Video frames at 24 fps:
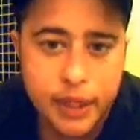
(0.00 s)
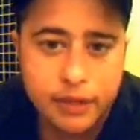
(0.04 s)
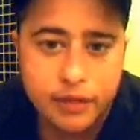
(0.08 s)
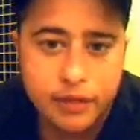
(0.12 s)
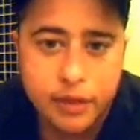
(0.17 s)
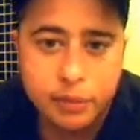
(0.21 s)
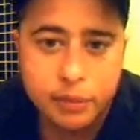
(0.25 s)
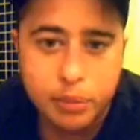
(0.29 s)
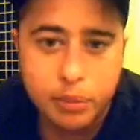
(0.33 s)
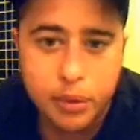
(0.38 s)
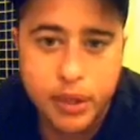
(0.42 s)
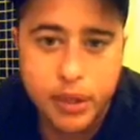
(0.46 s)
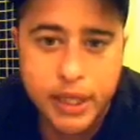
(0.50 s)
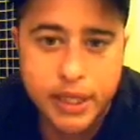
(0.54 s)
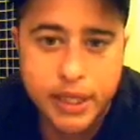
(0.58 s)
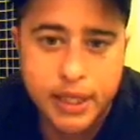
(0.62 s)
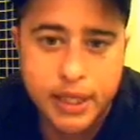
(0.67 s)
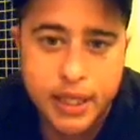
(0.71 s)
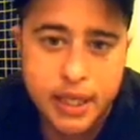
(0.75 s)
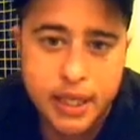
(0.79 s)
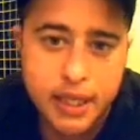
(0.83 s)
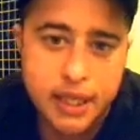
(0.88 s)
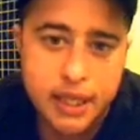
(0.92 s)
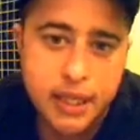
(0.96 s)
Even
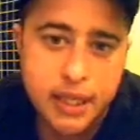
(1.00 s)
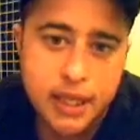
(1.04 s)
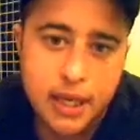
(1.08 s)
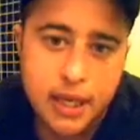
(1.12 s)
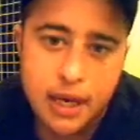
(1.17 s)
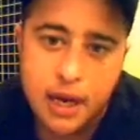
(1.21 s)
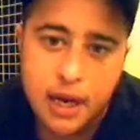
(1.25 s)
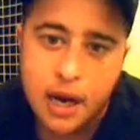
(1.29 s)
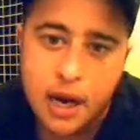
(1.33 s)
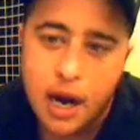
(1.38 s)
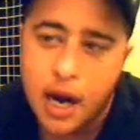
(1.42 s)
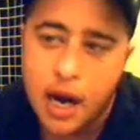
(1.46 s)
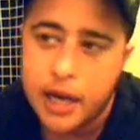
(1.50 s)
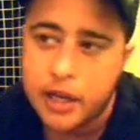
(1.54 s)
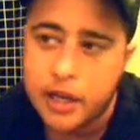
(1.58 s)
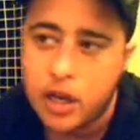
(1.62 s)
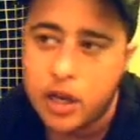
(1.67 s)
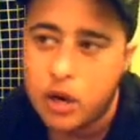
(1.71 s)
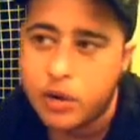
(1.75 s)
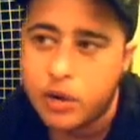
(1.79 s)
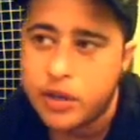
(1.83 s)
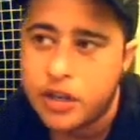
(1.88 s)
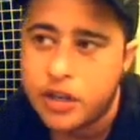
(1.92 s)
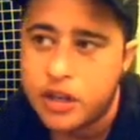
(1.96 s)
pre-T,
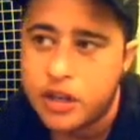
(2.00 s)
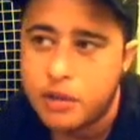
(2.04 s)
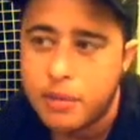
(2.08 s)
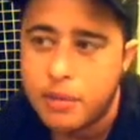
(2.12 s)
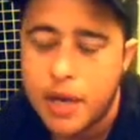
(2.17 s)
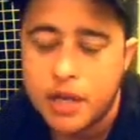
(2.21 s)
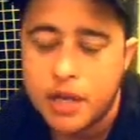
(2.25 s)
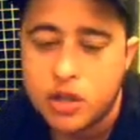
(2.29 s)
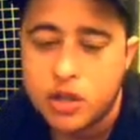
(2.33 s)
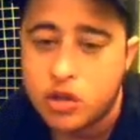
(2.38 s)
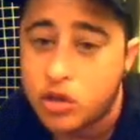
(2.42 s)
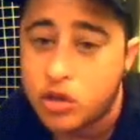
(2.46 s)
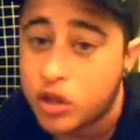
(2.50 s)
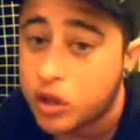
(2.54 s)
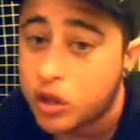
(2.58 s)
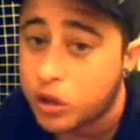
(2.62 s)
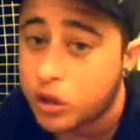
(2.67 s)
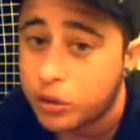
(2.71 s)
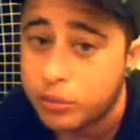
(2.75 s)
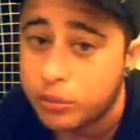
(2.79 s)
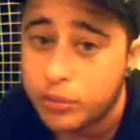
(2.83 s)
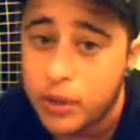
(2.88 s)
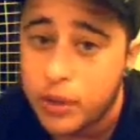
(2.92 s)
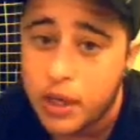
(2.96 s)
I'd go into the men's
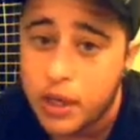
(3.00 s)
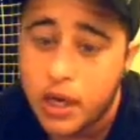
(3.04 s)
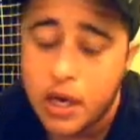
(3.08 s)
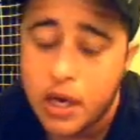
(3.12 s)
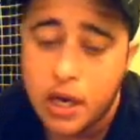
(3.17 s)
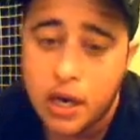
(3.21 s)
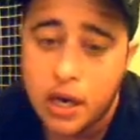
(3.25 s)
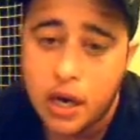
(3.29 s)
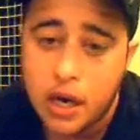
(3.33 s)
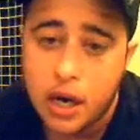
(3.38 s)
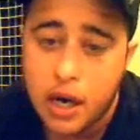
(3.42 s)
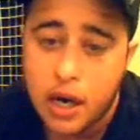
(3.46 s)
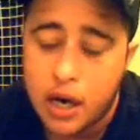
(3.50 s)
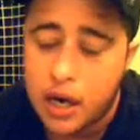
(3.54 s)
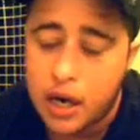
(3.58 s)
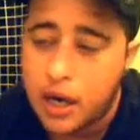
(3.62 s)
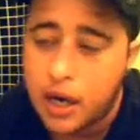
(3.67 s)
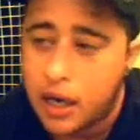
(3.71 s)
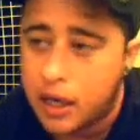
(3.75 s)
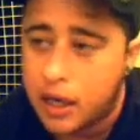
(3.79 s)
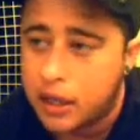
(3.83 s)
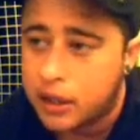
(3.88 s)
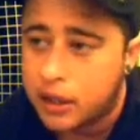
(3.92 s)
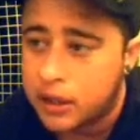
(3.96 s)
room,
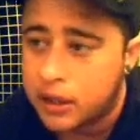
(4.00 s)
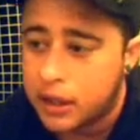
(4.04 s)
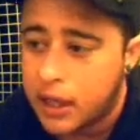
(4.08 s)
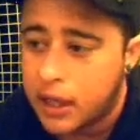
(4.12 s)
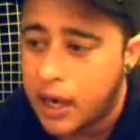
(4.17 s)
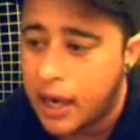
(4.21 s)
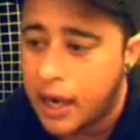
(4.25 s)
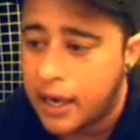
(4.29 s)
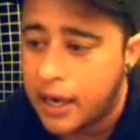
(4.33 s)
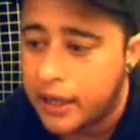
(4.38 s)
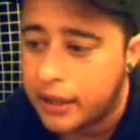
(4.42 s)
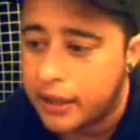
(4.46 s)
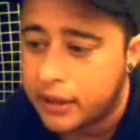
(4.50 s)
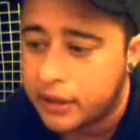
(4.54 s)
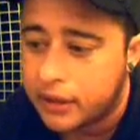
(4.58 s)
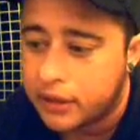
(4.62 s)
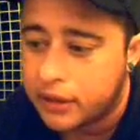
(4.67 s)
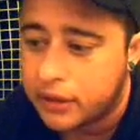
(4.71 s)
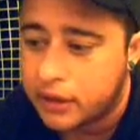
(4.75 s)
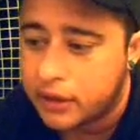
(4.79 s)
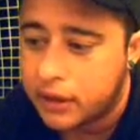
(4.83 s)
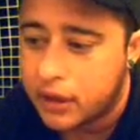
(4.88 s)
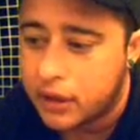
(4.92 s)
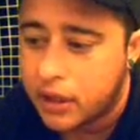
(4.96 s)

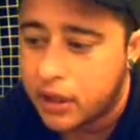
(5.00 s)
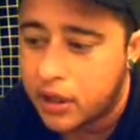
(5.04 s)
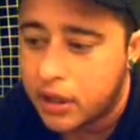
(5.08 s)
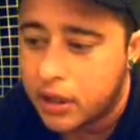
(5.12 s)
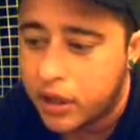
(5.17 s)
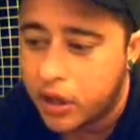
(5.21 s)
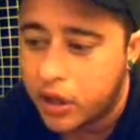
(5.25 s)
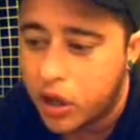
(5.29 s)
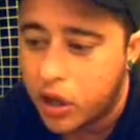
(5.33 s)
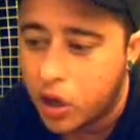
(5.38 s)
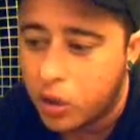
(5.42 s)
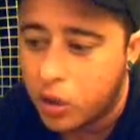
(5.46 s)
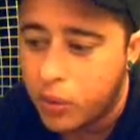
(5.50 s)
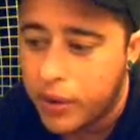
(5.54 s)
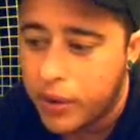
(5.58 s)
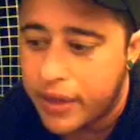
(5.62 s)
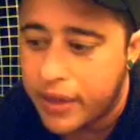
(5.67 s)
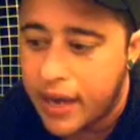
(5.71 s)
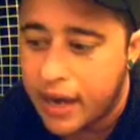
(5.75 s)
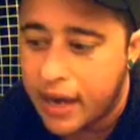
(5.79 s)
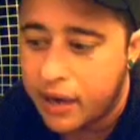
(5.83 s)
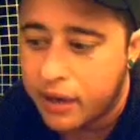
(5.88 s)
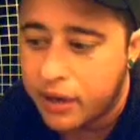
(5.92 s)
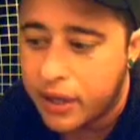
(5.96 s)
and
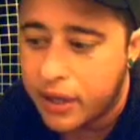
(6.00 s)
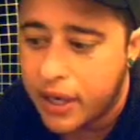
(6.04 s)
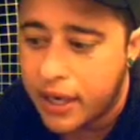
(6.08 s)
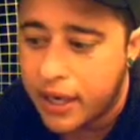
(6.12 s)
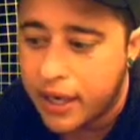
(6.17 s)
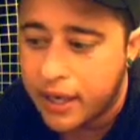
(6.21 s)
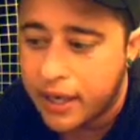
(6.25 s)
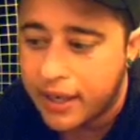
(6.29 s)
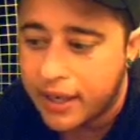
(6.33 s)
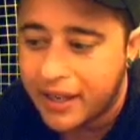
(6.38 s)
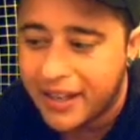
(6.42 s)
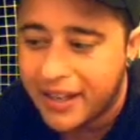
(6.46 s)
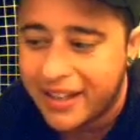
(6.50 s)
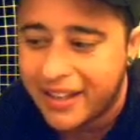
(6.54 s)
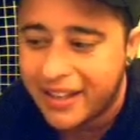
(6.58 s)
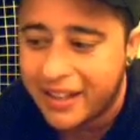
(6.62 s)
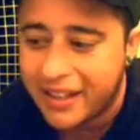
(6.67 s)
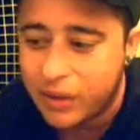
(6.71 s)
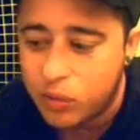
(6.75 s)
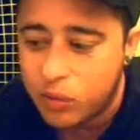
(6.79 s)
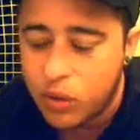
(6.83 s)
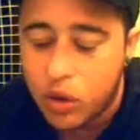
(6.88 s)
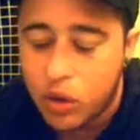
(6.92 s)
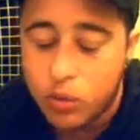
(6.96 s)
without
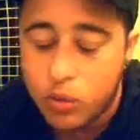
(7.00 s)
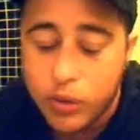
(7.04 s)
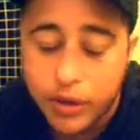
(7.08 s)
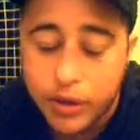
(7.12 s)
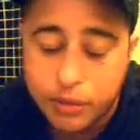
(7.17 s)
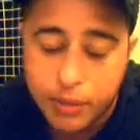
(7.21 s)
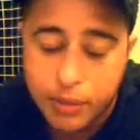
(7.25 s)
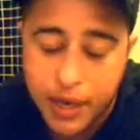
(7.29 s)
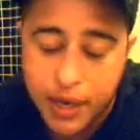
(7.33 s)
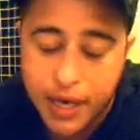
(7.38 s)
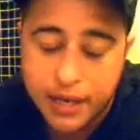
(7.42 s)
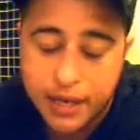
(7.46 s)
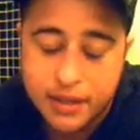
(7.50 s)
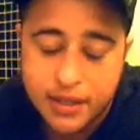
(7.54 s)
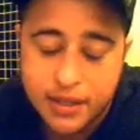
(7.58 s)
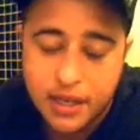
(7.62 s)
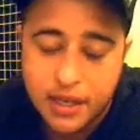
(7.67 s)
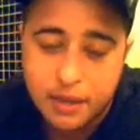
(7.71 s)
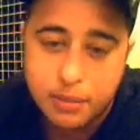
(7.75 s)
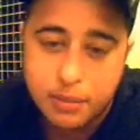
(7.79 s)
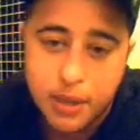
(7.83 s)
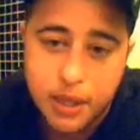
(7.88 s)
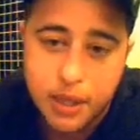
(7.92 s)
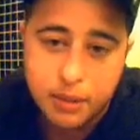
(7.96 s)
well, with my
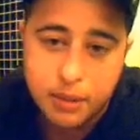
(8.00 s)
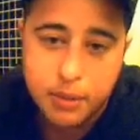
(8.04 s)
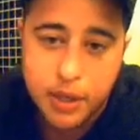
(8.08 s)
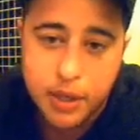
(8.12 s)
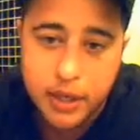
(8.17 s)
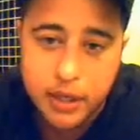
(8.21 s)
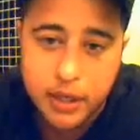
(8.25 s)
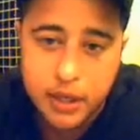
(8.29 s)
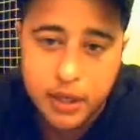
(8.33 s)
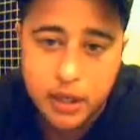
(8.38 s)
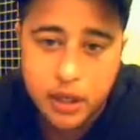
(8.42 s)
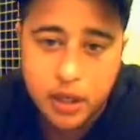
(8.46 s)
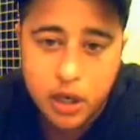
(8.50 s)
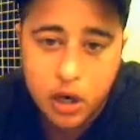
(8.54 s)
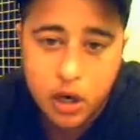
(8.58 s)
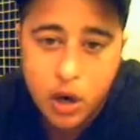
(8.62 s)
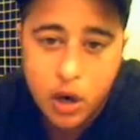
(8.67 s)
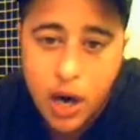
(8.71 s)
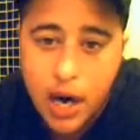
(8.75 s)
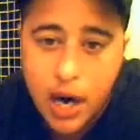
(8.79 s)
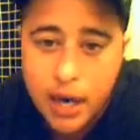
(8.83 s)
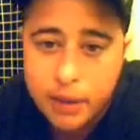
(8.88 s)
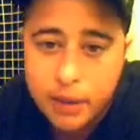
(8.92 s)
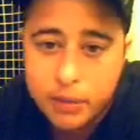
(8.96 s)
STP, but
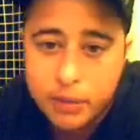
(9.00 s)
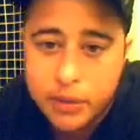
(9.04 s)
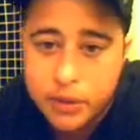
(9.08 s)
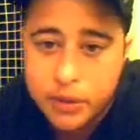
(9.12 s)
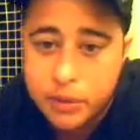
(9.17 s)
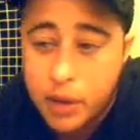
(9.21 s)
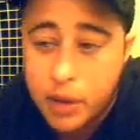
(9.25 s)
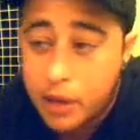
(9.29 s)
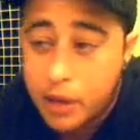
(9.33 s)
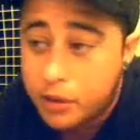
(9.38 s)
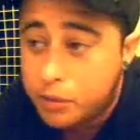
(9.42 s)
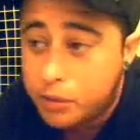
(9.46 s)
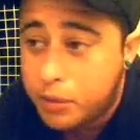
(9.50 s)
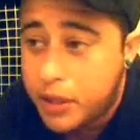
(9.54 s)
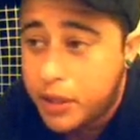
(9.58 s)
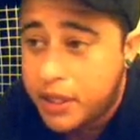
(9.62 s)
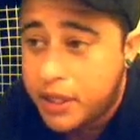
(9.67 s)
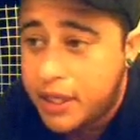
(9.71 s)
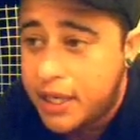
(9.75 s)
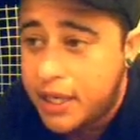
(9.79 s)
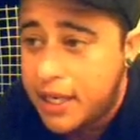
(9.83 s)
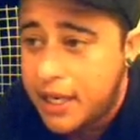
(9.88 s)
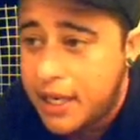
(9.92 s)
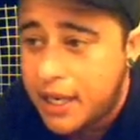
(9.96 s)
I was
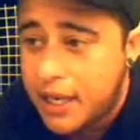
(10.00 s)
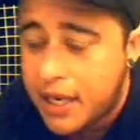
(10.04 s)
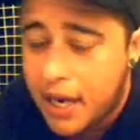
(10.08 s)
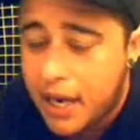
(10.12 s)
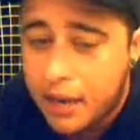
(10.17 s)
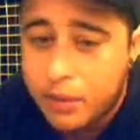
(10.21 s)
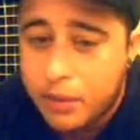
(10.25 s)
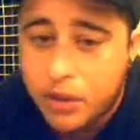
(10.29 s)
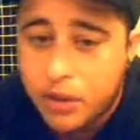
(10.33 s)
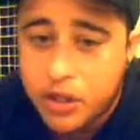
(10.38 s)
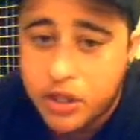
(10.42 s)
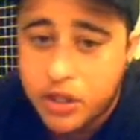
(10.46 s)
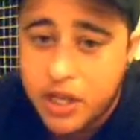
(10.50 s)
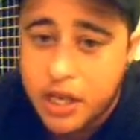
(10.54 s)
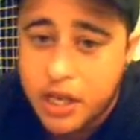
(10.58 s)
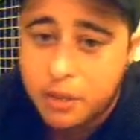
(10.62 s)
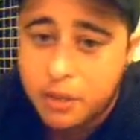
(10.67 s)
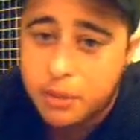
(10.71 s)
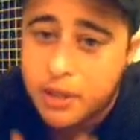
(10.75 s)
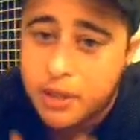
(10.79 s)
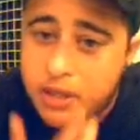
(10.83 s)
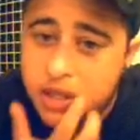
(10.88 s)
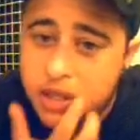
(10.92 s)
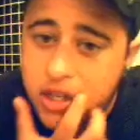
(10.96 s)
pre-T, and I would just
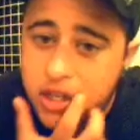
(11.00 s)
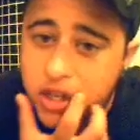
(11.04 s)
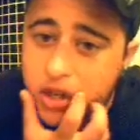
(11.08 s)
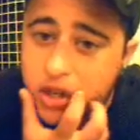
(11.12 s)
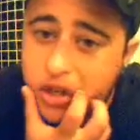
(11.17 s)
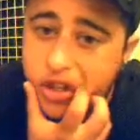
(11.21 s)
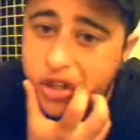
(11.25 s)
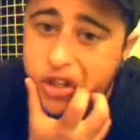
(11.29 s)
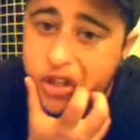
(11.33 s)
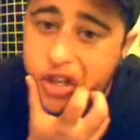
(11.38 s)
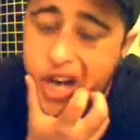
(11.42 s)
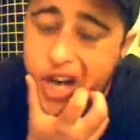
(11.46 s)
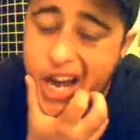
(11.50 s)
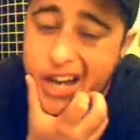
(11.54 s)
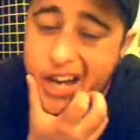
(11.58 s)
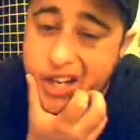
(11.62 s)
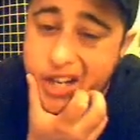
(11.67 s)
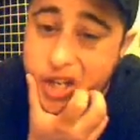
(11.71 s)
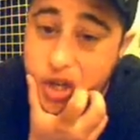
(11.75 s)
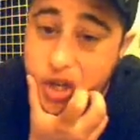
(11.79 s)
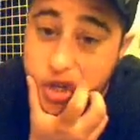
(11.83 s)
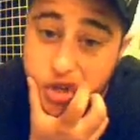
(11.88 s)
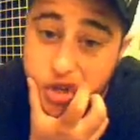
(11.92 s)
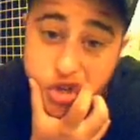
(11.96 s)
take a piss
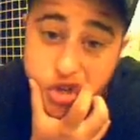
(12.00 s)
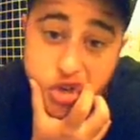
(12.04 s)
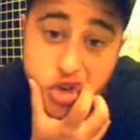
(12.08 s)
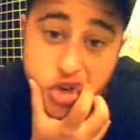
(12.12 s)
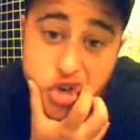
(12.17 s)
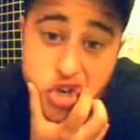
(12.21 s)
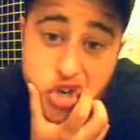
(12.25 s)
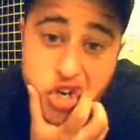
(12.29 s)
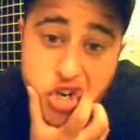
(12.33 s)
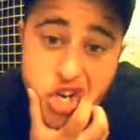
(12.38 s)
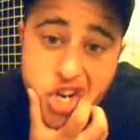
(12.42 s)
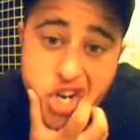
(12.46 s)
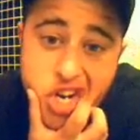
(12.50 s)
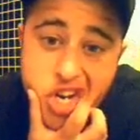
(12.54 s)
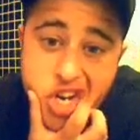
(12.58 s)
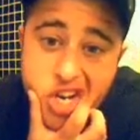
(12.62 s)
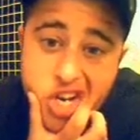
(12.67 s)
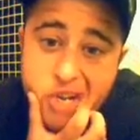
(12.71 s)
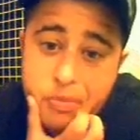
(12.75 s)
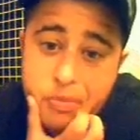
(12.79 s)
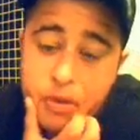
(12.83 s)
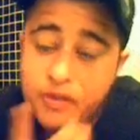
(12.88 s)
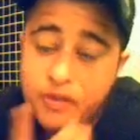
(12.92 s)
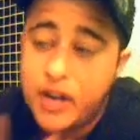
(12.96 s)
at a urinal,
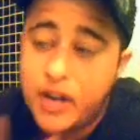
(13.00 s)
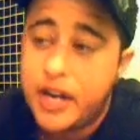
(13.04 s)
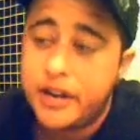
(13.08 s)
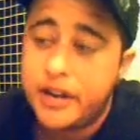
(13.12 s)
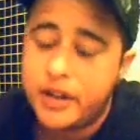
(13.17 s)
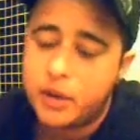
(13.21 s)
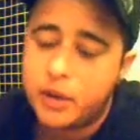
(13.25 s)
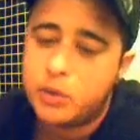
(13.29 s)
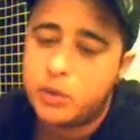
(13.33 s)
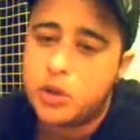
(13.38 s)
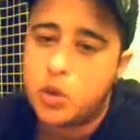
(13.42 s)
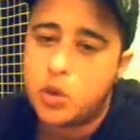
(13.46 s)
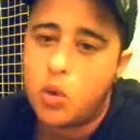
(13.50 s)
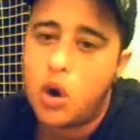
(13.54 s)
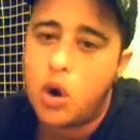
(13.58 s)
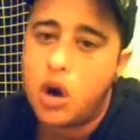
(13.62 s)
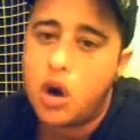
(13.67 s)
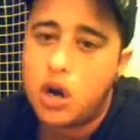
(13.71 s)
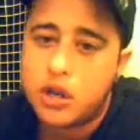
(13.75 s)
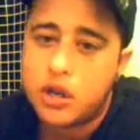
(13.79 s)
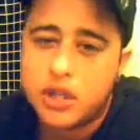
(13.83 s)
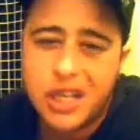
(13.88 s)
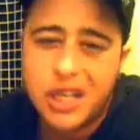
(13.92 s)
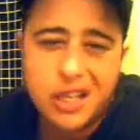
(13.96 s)
provided there was
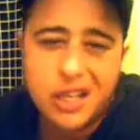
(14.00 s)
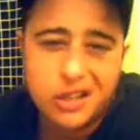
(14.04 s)
walls.